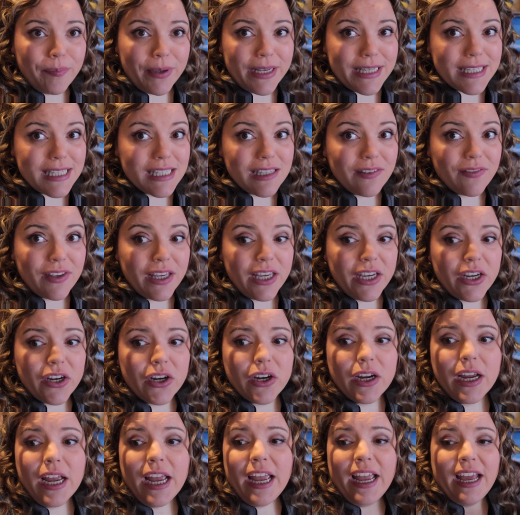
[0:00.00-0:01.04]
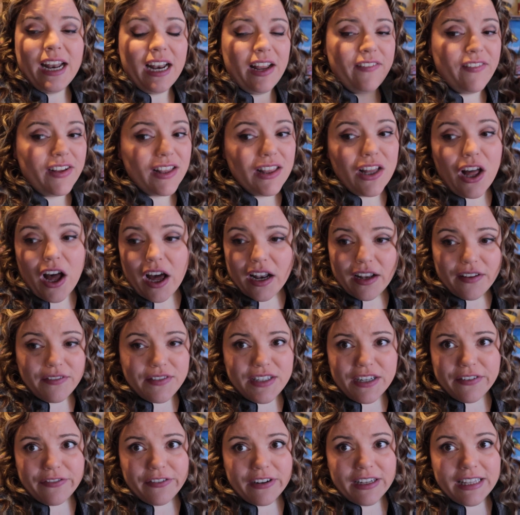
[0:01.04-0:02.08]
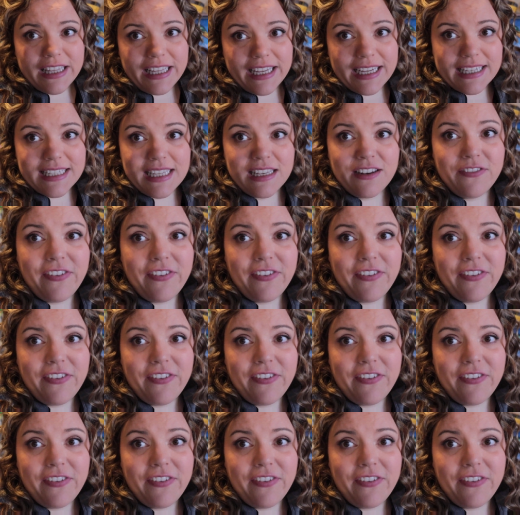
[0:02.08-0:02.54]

pieces of gear and I have a lot of different things.